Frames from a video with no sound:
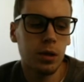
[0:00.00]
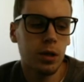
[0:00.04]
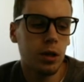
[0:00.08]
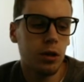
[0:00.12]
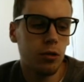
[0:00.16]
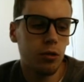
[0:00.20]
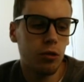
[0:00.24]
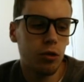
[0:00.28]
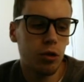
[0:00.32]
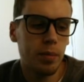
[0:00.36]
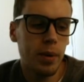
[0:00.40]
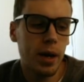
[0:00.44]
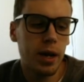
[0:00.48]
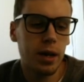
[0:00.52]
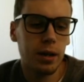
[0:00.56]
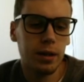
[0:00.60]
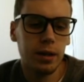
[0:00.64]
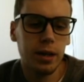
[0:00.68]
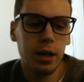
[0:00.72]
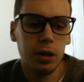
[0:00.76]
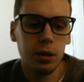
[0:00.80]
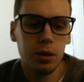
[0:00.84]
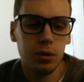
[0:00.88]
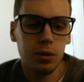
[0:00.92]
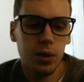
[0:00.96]
formatted and
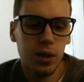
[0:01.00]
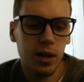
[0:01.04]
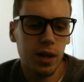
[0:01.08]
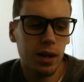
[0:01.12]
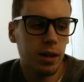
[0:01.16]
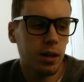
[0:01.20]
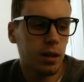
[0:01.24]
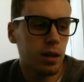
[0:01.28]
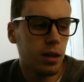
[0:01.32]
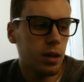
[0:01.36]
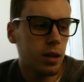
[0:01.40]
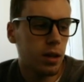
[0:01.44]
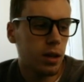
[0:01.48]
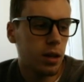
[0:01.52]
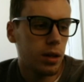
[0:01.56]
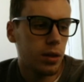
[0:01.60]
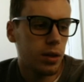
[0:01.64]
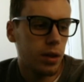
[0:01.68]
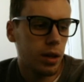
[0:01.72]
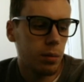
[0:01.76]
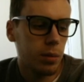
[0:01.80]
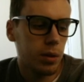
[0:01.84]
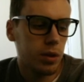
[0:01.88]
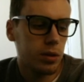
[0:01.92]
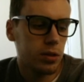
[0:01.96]
calculated,
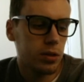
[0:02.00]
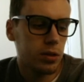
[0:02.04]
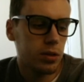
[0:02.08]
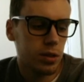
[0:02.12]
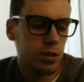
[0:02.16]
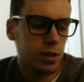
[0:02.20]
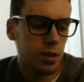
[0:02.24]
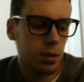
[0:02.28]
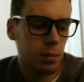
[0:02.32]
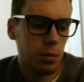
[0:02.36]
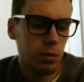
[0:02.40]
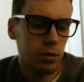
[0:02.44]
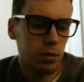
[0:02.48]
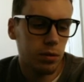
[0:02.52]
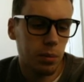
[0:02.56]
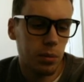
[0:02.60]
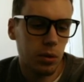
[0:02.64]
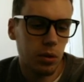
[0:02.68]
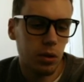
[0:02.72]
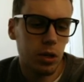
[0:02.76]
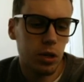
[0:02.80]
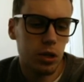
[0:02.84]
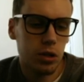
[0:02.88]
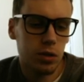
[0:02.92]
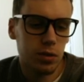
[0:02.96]
then we can start to set up the
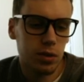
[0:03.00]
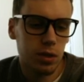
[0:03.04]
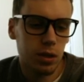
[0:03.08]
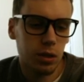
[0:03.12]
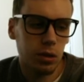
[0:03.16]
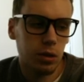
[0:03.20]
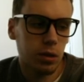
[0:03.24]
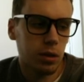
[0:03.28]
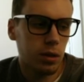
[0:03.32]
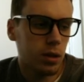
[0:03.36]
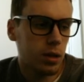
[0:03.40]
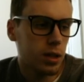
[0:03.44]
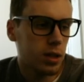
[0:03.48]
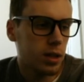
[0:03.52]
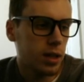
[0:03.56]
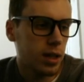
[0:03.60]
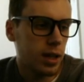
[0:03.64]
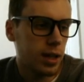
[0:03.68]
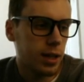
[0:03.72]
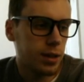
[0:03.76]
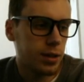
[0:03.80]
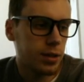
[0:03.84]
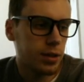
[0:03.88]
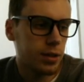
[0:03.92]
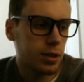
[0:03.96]
simulations here.
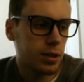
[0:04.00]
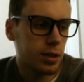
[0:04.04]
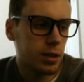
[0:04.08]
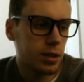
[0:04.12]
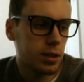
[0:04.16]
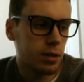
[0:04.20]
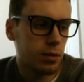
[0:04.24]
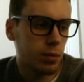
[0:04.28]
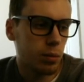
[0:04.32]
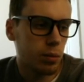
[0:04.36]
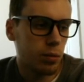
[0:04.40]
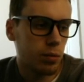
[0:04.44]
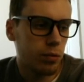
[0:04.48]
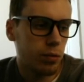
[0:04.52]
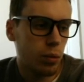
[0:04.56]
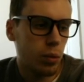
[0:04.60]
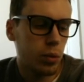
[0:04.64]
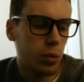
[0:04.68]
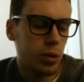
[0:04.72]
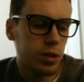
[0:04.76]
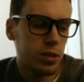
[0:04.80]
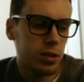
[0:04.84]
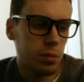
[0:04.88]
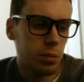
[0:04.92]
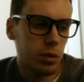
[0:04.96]
And for
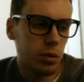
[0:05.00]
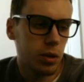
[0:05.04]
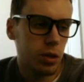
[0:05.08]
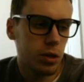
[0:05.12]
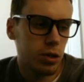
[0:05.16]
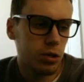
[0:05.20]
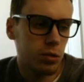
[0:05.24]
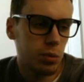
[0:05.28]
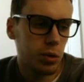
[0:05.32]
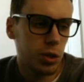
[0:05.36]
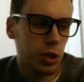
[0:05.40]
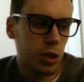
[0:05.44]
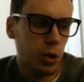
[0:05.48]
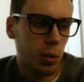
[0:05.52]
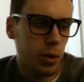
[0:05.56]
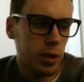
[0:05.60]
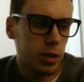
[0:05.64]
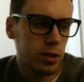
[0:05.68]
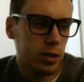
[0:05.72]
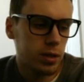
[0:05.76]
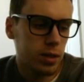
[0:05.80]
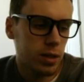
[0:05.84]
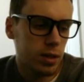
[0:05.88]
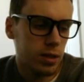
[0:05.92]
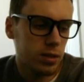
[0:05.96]
the simulations, we're going
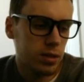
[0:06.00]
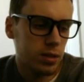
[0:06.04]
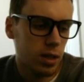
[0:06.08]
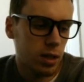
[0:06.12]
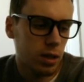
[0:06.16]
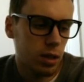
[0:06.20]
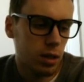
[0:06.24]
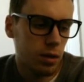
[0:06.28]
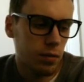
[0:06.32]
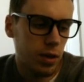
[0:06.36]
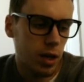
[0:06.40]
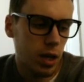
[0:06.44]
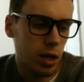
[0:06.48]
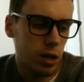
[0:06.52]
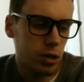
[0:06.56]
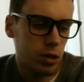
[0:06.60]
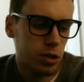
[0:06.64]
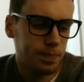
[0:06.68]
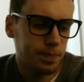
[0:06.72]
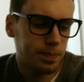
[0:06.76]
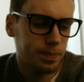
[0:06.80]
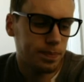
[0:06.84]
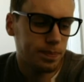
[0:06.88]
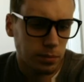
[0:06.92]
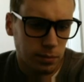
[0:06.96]
to need standard
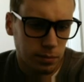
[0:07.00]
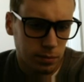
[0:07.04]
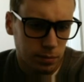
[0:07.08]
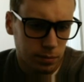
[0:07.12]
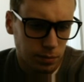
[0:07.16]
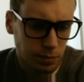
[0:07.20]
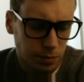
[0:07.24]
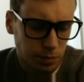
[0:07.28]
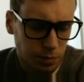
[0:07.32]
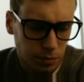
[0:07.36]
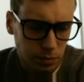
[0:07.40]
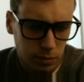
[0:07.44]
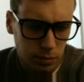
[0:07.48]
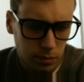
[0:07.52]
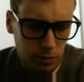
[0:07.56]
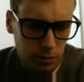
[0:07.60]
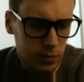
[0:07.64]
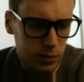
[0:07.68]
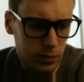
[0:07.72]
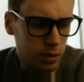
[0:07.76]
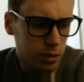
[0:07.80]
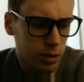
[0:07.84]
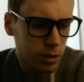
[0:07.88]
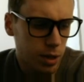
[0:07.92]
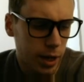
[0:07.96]
deviation.
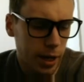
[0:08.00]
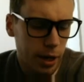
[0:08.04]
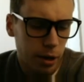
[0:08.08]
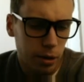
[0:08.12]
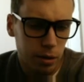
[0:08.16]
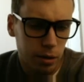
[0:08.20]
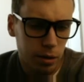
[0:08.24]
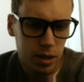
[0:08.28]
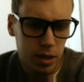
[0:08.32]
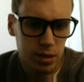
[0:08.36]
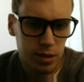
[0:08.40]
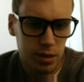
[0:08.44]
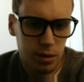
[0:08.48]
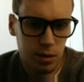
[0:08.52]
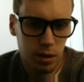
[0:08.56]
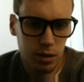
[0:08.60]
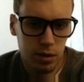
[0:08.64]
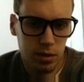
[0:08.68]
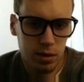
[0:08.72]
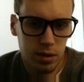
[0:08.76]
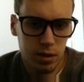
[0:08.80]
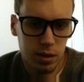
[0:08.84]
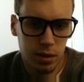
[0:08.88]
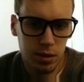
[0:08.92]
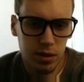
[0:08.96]
Now this
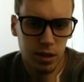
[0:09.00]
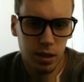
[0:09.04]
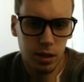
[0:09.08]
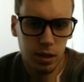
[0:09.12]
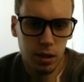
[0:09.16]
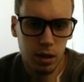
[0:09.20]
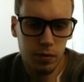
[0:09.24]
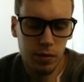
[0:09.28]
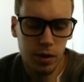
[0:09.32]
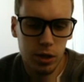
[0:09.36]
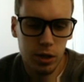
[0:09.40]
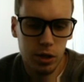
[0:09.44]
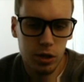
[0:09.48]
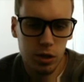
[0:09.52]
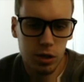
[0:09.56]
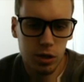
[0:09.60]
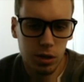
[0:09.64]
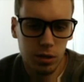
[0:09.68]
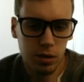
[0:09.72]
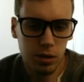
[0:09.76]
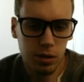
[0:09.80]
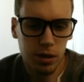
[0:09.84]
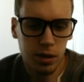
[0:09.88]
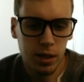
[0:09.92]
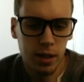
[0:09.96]
standard deviation
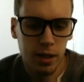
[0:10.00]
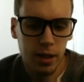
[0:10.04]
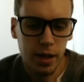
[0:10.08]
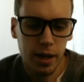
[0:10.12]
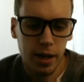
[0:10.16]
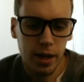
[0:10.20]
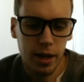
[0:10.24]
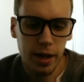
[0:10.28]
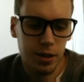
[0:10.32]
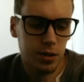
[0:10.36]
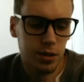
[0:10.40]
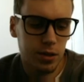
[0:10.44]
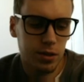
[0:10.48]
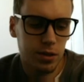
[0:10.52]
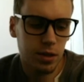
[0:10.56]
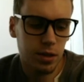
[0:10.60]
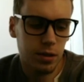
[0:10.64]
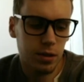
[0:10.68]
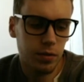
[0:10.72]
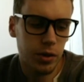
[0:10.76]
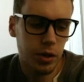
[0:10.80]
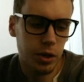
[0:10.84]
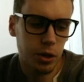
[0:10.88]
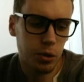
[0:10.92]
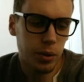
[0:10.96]
here, I just did
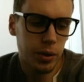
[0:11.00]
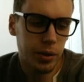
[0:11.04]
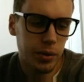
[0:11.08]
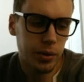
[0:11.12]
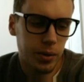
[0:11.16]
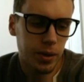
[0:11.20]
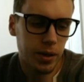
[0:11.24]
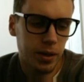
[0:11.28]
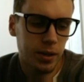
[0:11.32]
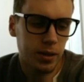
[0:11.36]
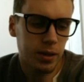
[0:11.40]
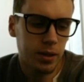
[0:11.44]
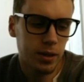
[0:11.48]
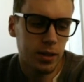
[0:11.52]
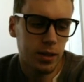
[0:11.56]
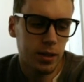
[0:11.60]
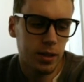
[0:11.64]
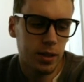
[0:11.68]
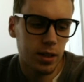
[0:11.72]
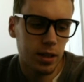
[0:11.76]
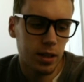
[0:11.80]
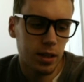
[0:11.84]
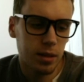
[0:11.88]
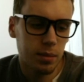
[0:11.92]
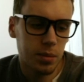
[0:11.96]
very quickly.
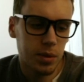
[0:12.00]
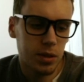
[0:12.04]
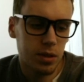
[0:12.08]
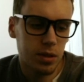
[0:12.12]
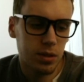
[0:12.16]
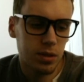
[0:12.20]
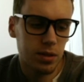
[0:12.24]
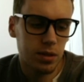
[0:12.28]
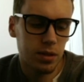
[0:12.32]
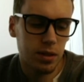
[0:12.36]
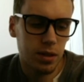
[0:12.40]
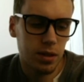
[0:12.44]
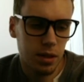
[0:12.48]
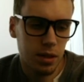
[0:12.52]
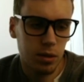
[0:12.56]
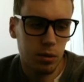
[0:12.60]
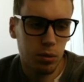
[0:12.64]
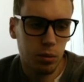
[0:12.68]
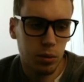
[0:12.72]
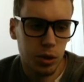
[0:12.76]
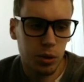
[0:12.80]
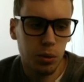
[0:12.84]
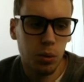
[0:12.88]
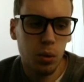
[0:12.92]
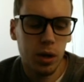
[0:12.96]
This is
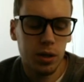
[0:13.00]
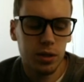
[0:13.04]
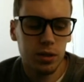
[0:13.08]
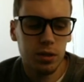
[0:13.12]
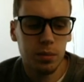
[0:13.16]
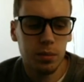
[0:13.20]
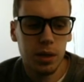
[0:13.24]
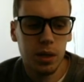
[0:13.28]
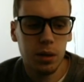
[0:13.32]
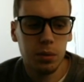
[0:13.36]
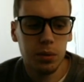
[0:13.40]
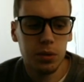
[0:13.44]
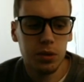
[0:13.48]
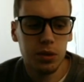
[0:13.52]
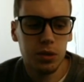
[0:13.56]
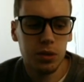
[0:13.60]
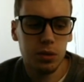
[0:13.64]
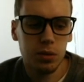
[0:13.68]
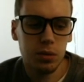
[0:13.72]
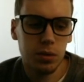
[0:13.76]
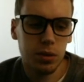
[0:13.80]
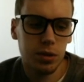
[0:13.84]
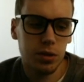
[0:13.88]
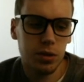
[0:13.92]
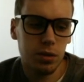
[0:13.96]
you want to be able
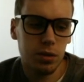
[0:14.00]
to